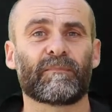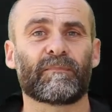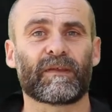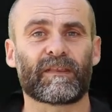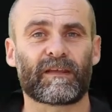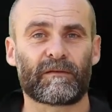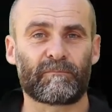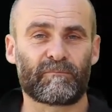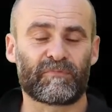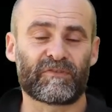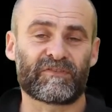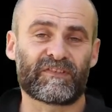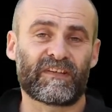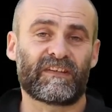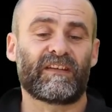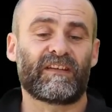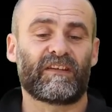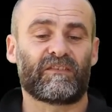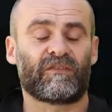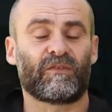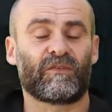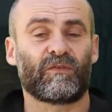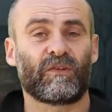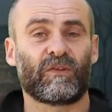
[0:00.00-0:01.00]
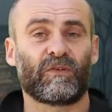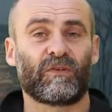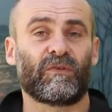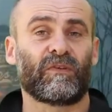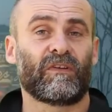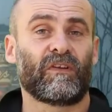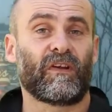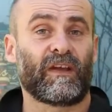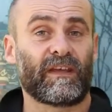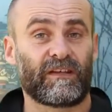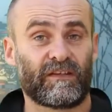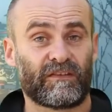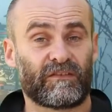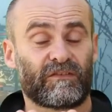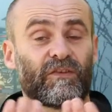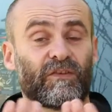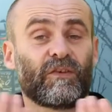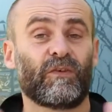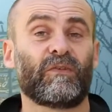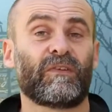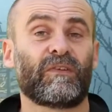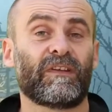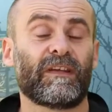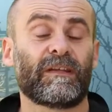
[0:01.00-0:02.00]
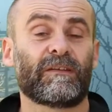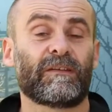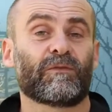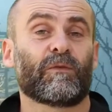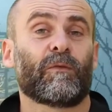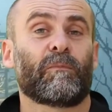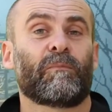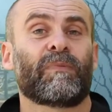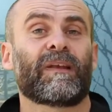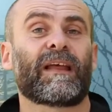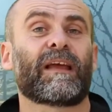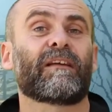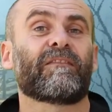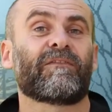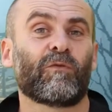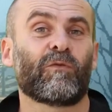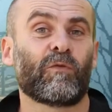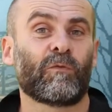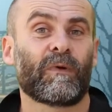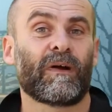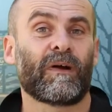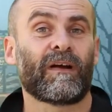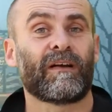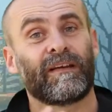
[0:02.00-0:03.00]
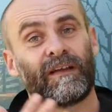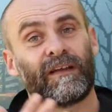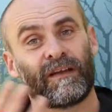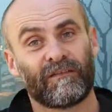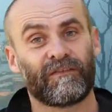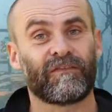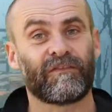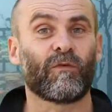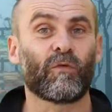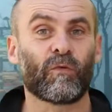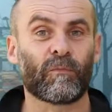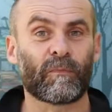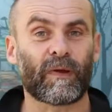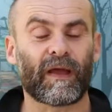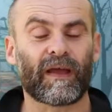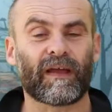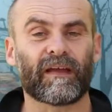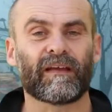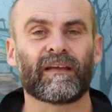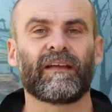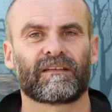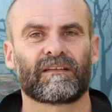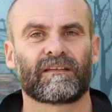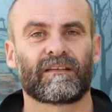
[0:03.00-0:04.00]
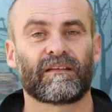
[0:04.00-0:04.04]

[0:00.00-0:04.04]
but they present it to you like in a 2D sort of platformer format.